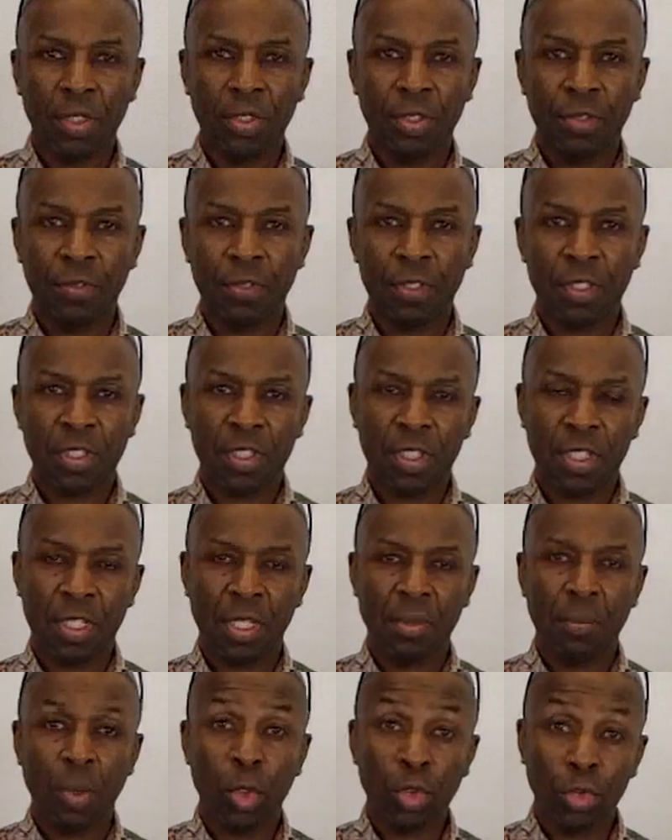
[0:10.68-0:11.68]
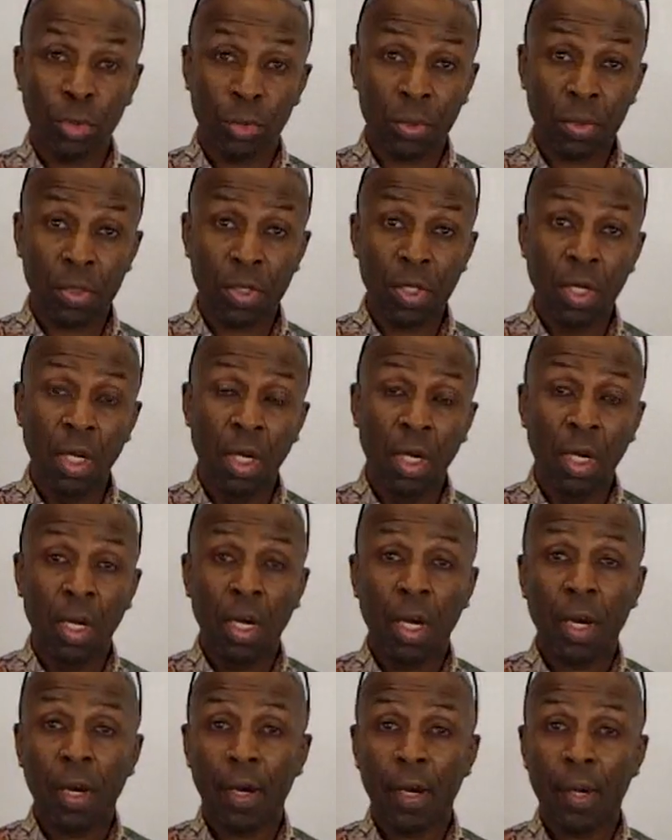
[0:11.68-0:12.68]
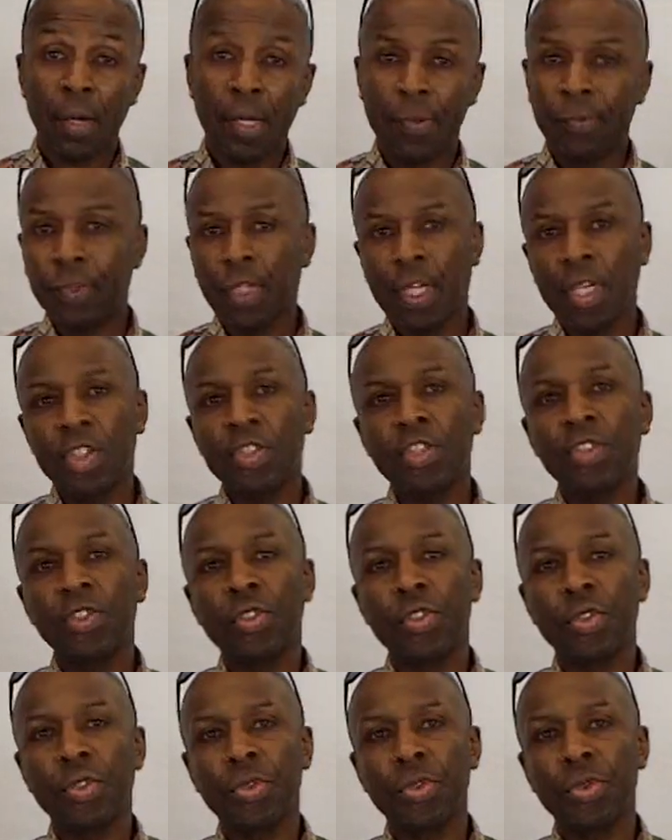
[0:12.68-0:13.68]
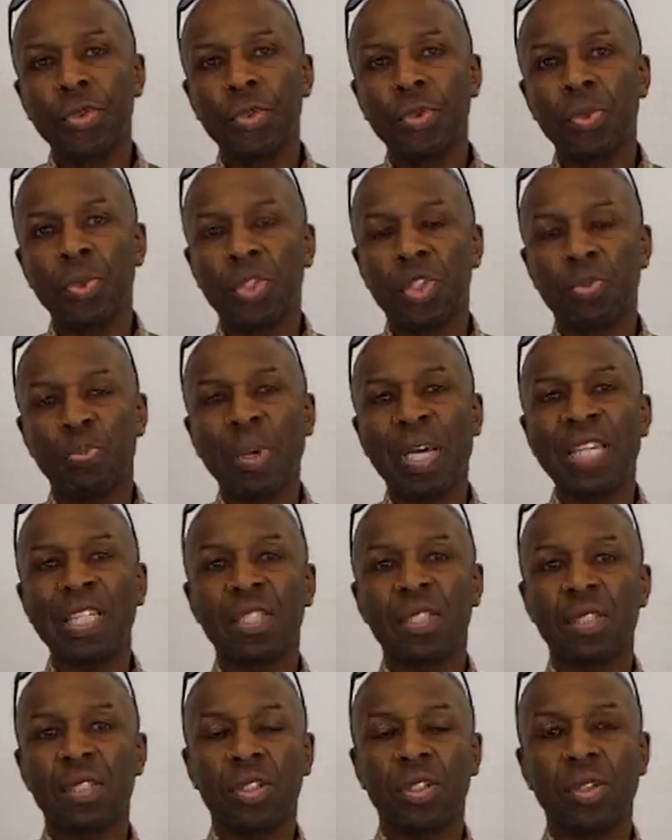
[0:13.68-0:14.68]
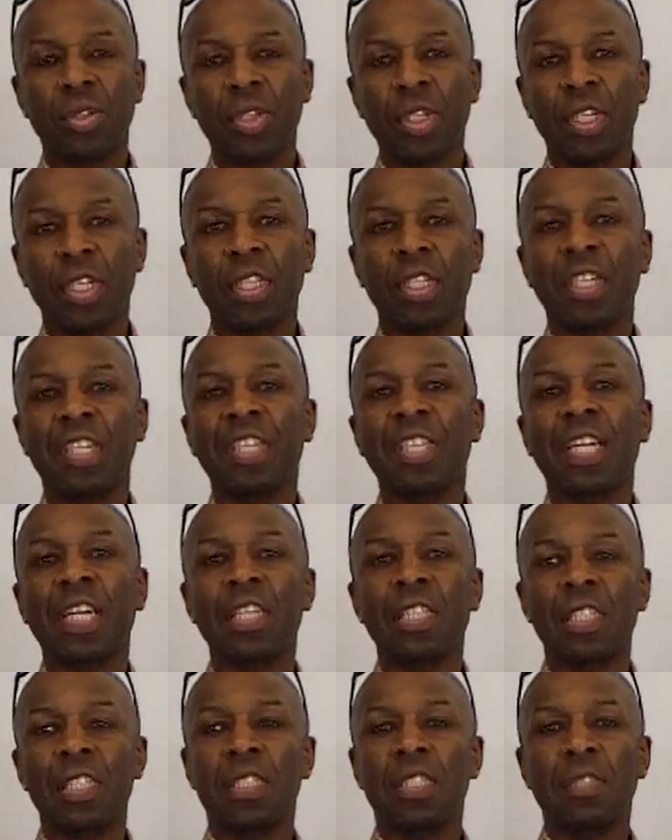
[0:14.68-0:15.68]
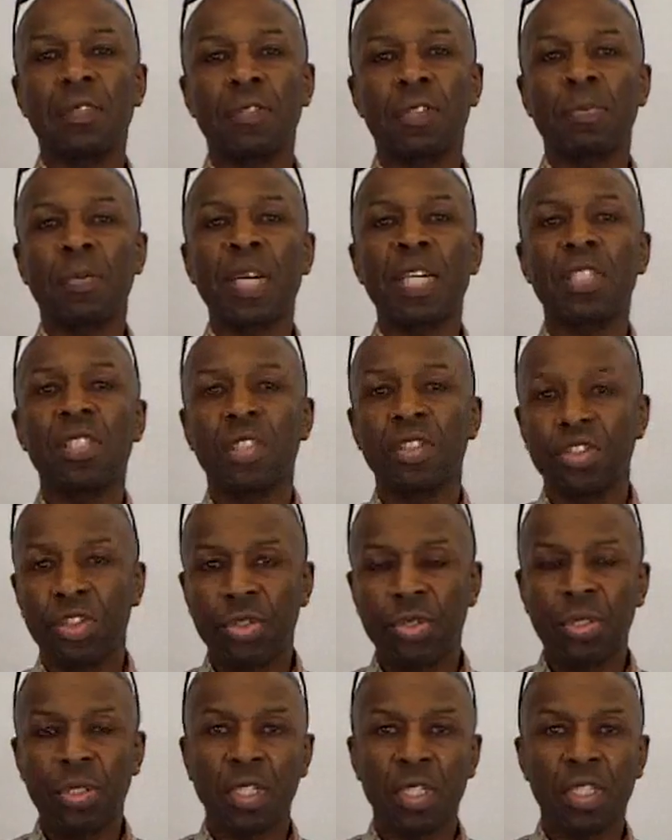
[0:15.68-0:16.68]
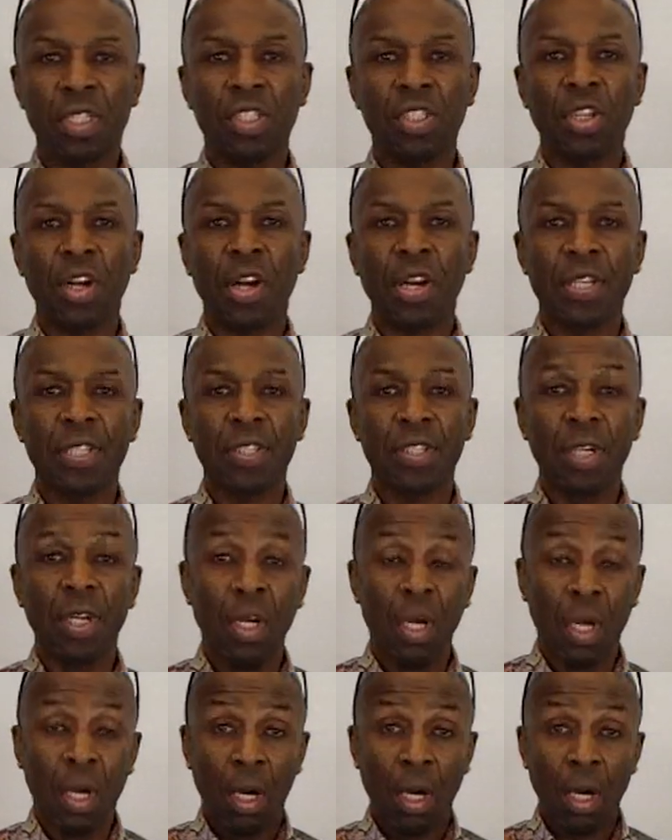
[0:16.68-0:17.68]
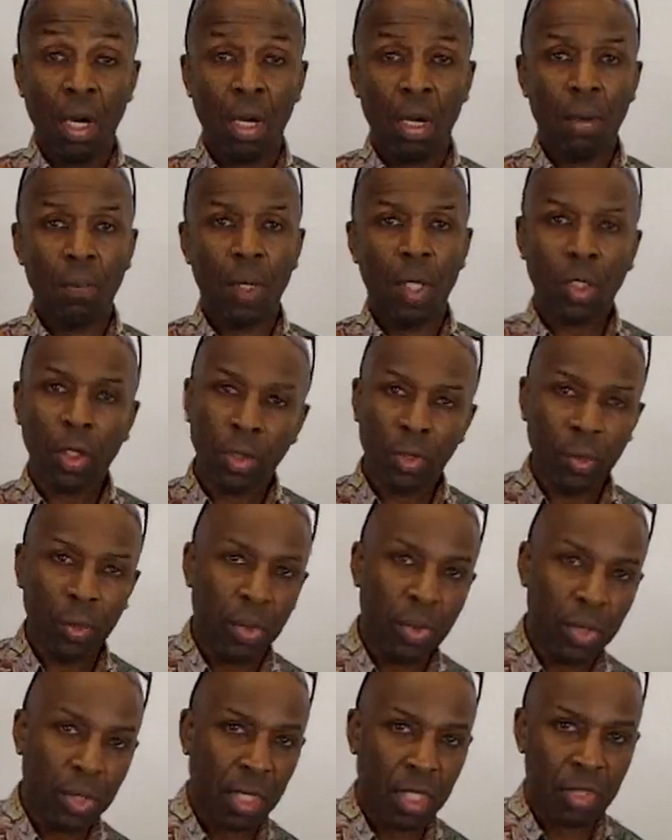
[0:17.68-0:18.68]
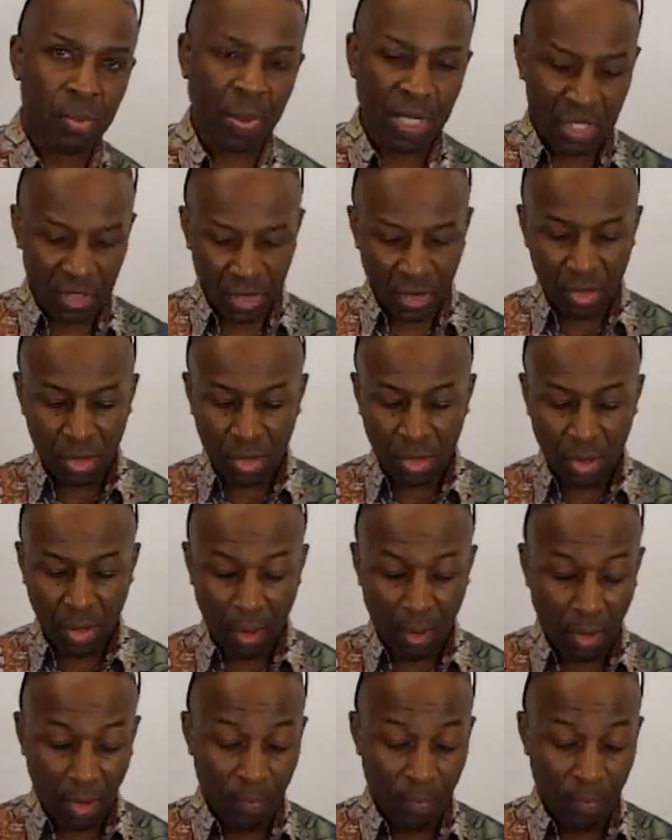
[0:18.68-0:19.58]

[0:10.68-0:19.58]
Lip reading: university modules in relation to space study and the analysis of space and choosing a site. A lot of the work is based on